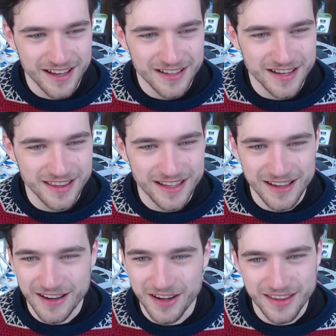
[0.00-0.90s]

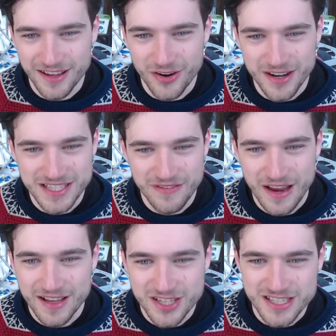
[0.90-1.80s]
Nothing, nothing aggressive.
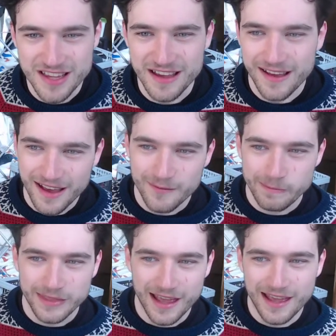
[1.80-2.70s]
Just like,
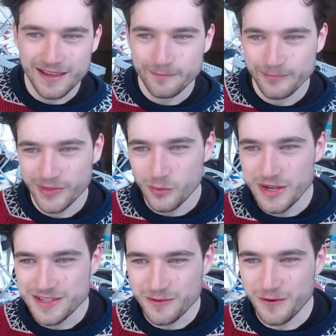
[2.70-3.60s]
hey, the
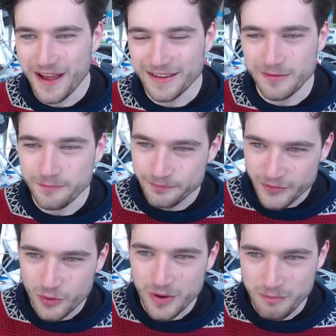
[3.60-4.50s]
weasel fandom,
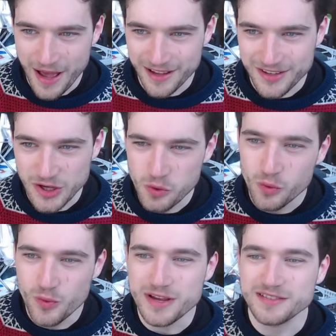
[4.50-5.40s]
we back you.
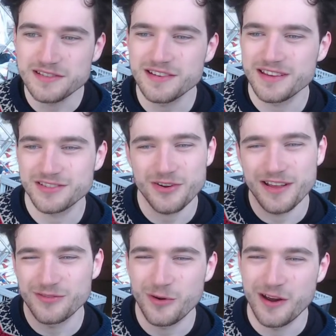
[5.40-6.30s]
Weasel says
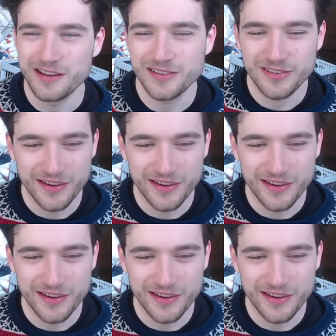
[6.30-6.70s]
trans rights.